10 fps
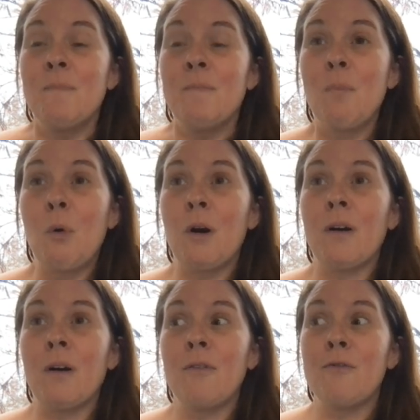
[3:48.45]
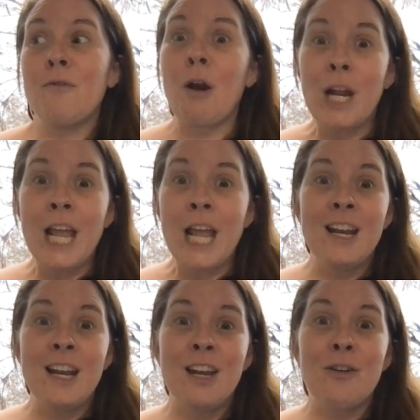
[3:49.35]
more
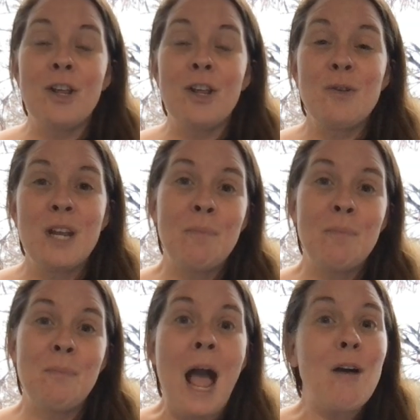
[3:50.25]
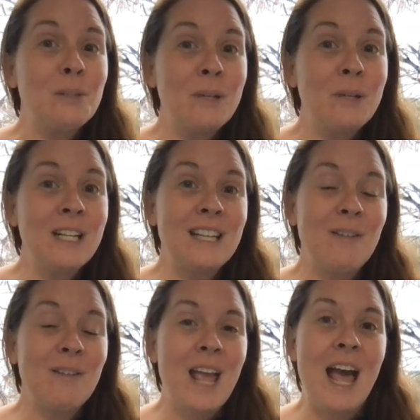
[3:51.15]
variegated or unique houseplants
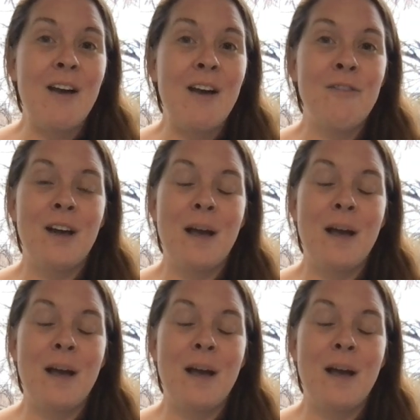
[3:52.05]
that we have